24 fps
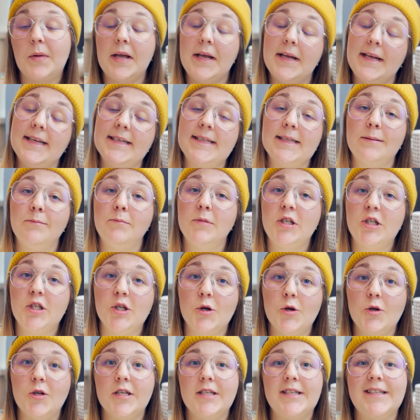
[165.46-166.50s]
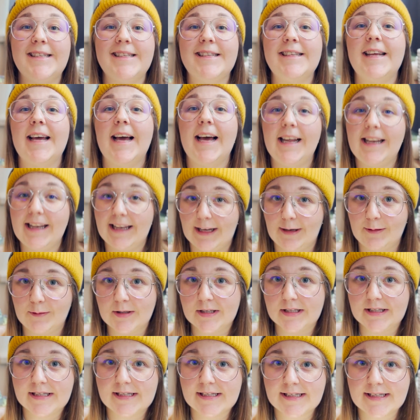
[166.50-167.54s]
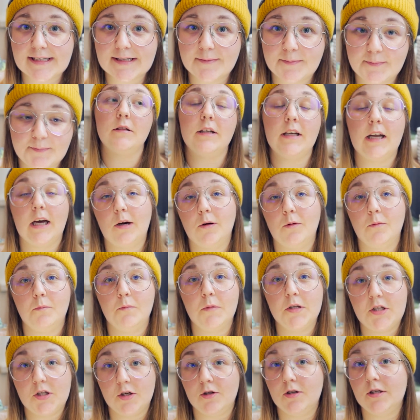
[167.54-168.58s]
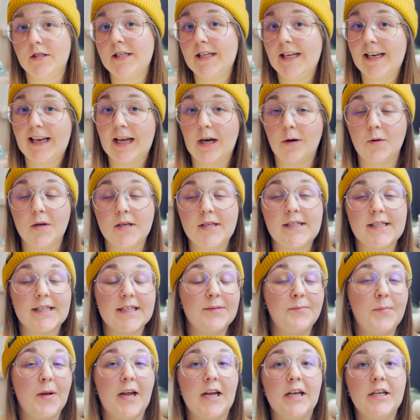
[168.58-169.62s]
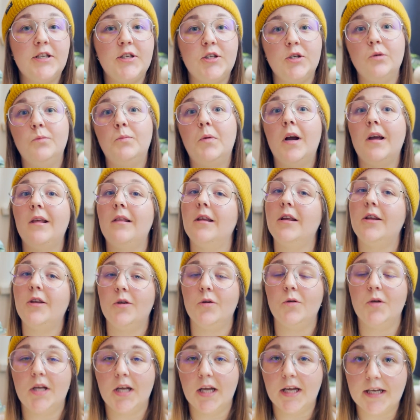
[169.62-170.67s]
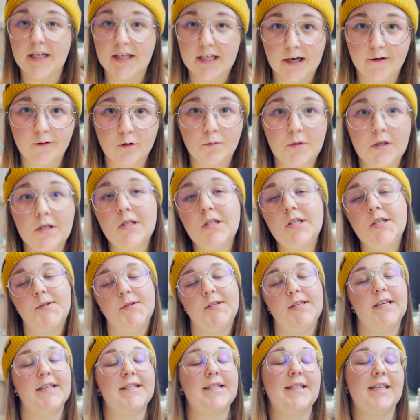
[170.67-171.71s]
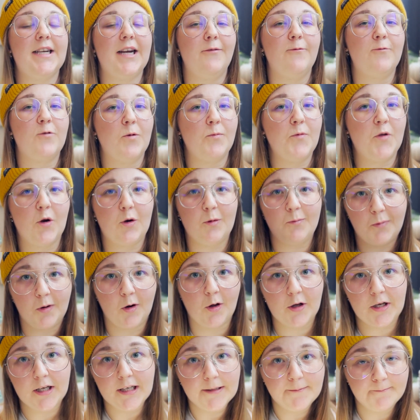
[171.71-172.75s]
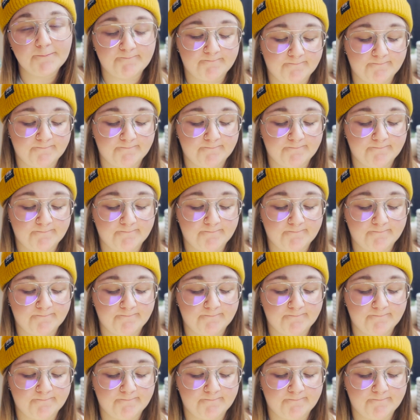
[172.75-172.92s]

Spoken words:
is maternity allowance. Now, maternity allowance is paid to you by the UK government, so it doesn't come from your employer.